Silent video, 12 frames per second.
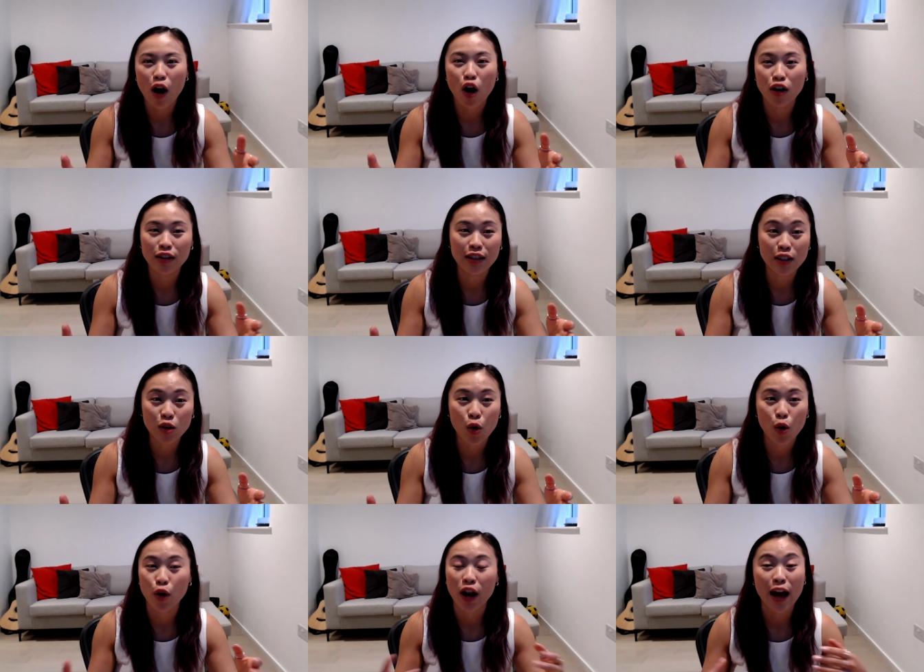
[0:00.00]
on
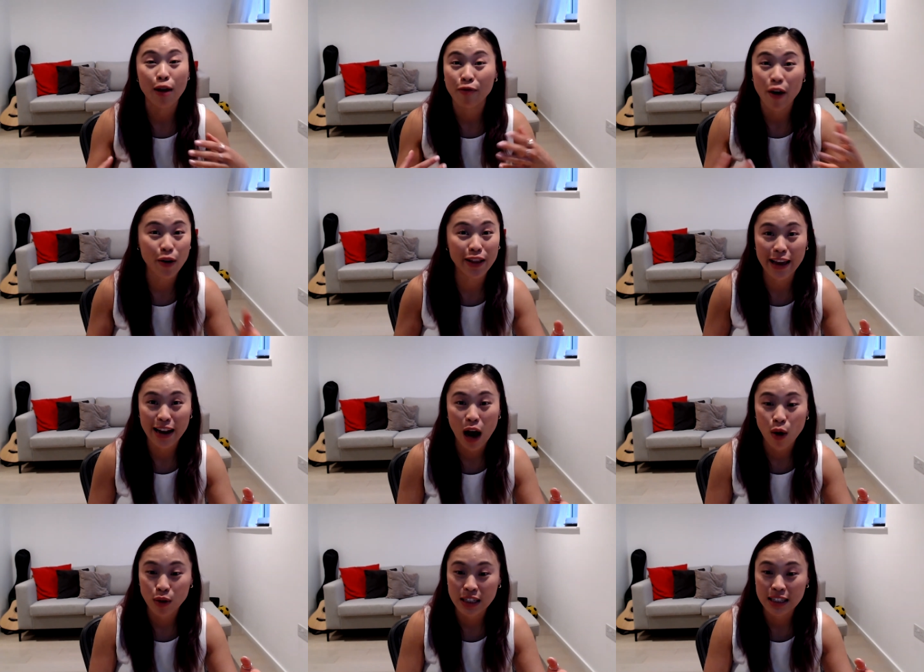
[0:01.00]
Discord at very late
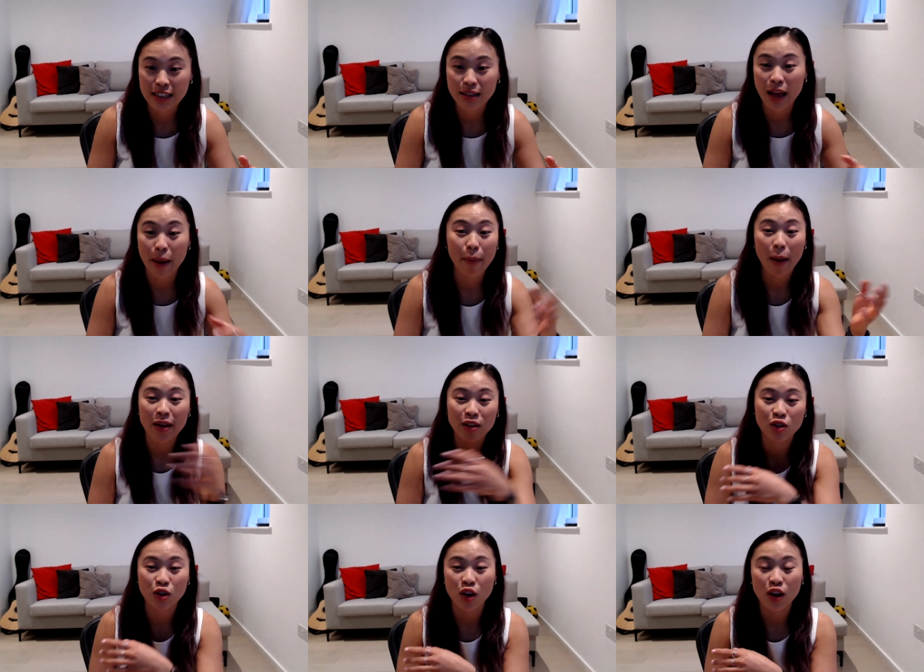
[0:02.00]
hours, mapping
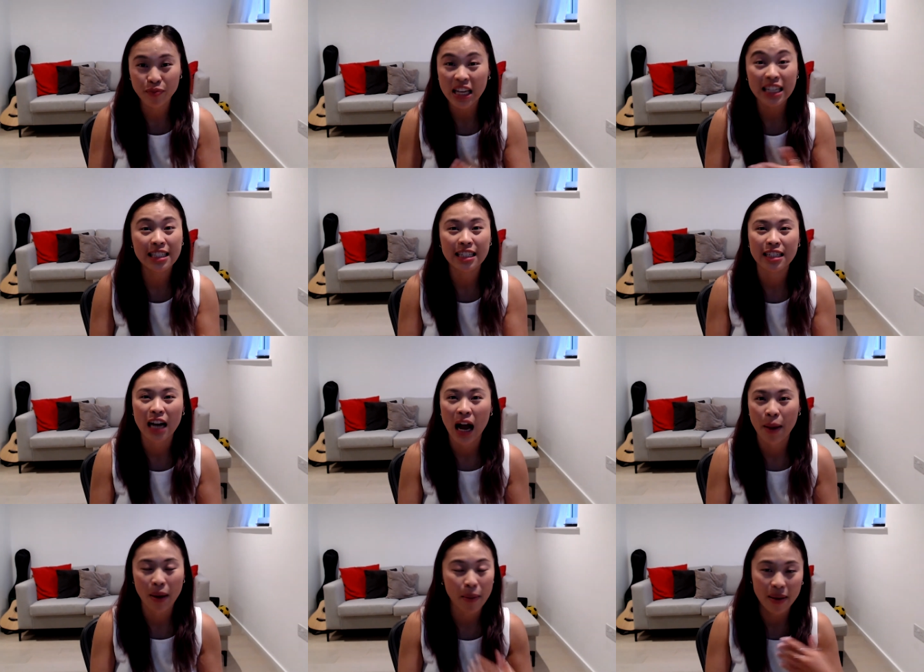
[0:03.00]
to Eastern
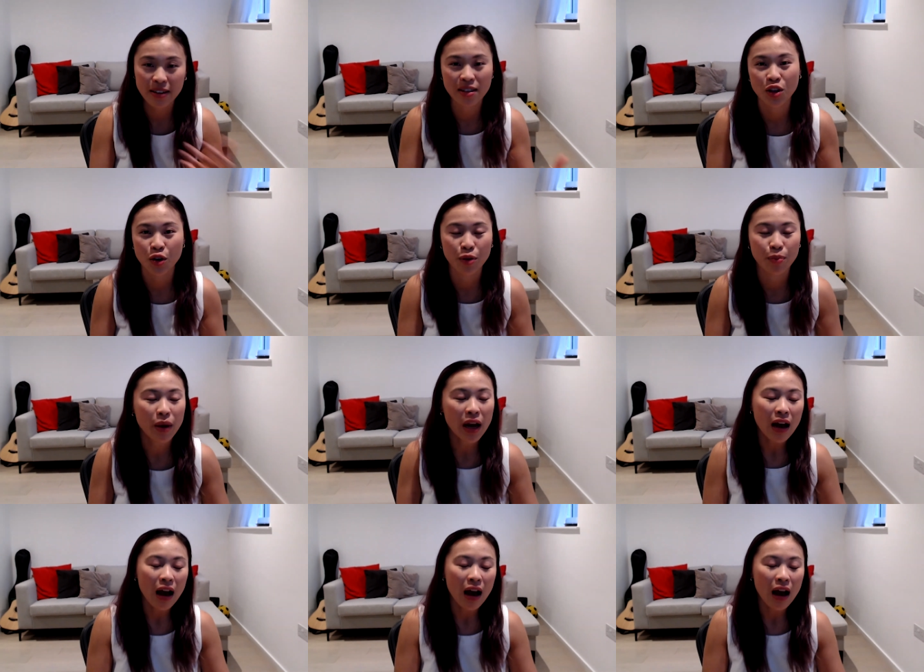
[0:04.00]
time. I'm based in Europe.